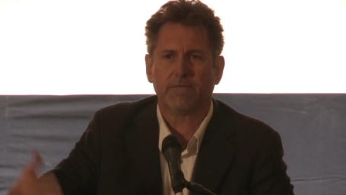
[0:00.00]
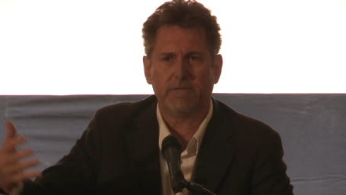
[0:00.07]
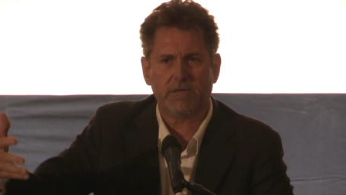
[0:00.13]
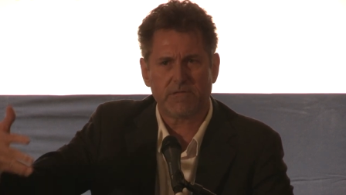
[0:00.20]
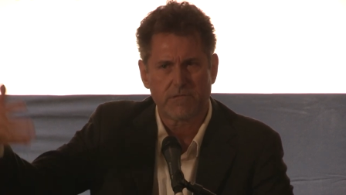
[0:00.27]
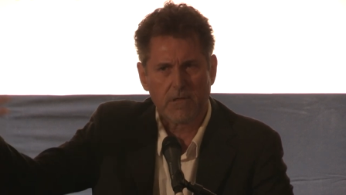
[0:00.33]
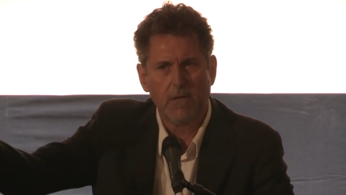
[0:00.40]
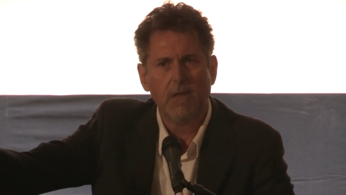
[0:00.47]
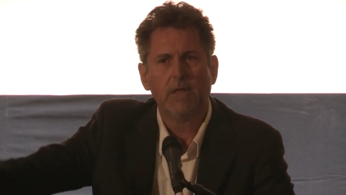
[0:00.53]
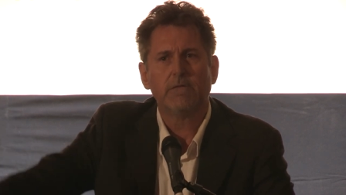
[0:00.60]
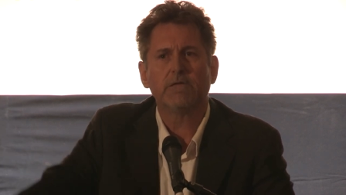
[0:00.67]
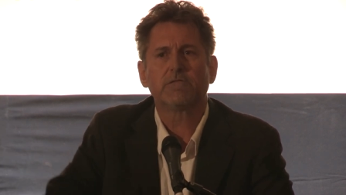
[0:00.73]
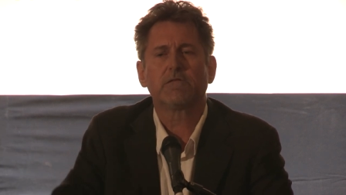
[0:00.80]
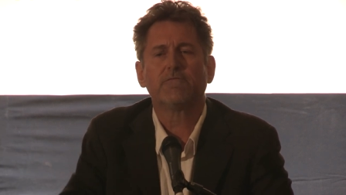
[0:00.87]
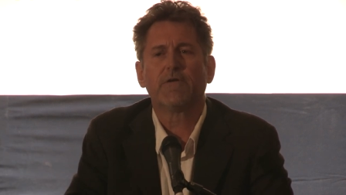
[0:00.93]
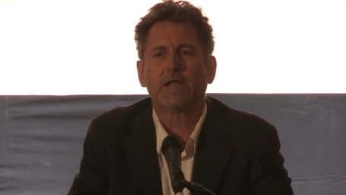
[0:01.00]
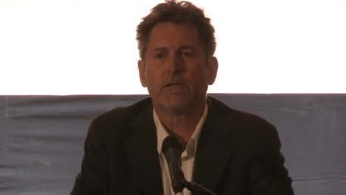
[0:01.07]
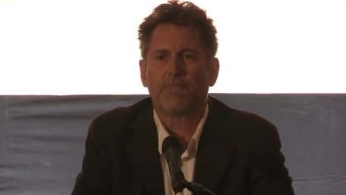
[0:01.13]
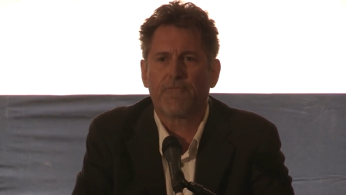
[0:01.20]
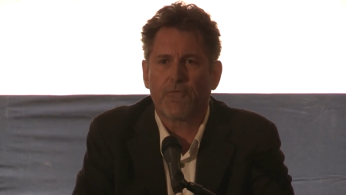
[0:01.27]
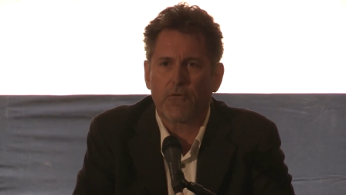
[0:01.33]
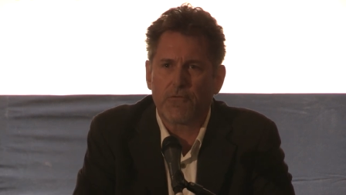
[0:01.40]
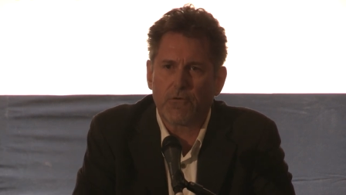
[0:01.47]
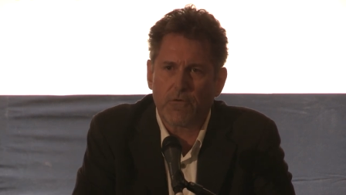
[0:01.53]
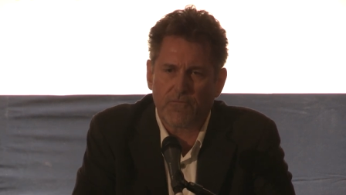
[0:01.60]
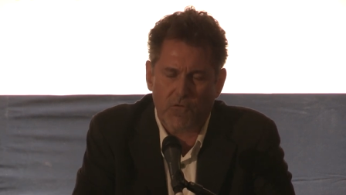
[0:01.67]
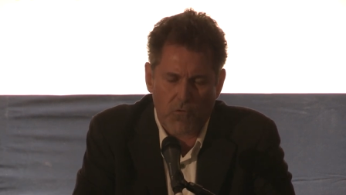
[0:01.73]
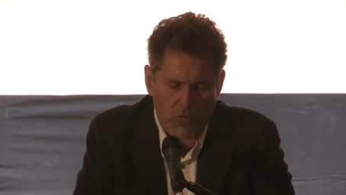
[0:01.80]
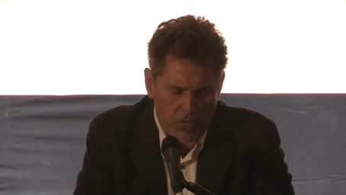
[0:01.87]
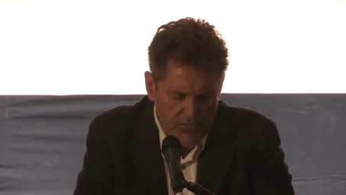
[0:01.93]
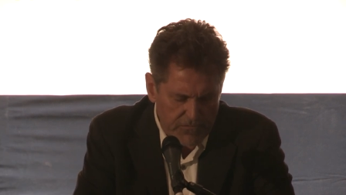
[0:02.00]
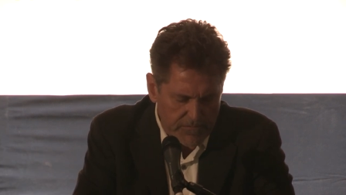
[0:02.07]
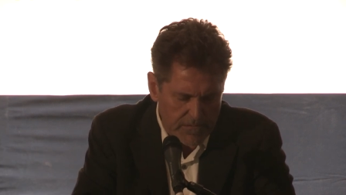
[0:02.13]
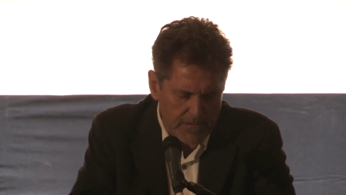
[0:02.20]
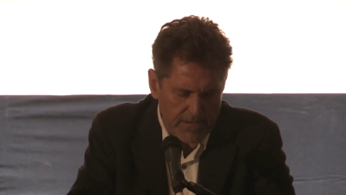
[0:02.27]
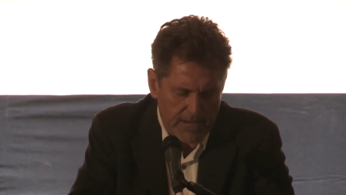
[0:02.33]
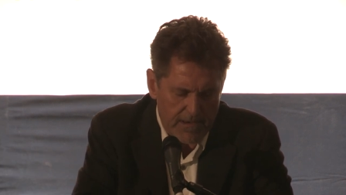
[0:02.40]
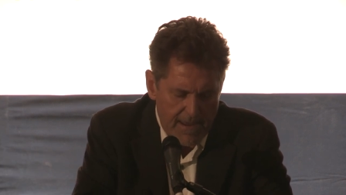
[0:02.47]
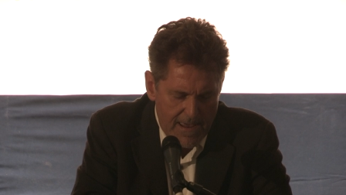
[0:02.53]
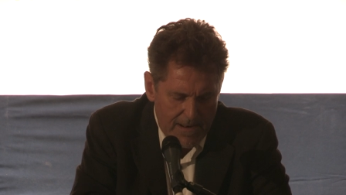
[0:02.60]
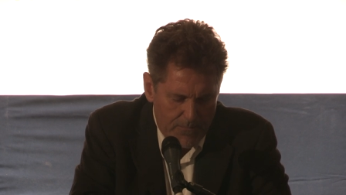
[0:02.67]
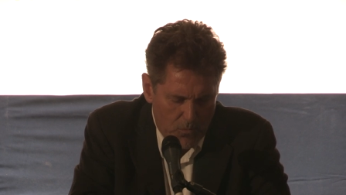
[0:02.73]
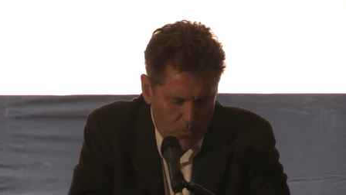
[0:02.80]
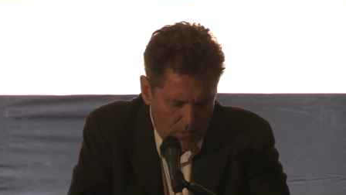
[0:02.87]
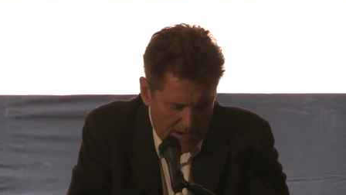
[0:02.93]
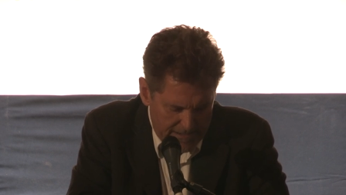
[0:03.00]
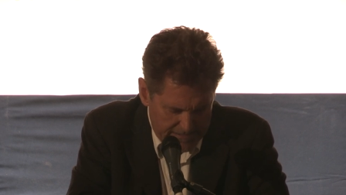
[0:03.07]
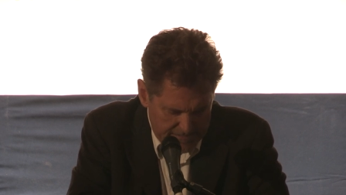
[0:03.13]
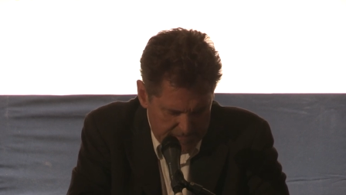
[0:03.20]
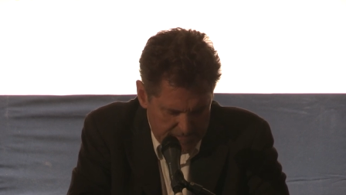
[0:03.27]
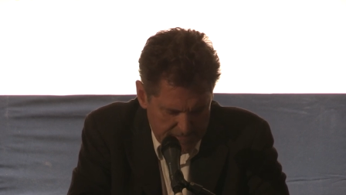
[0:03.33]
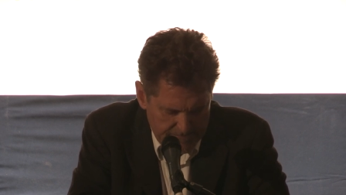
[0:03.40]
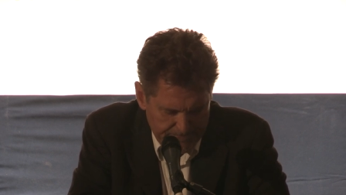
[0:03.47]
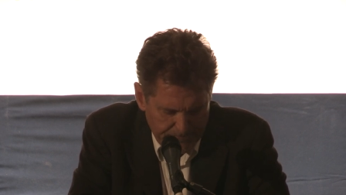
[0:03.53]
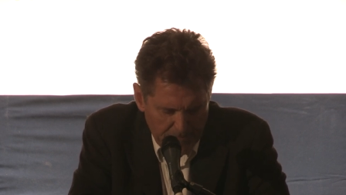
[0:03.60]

And this is developed further, of course, uh, in animal rights.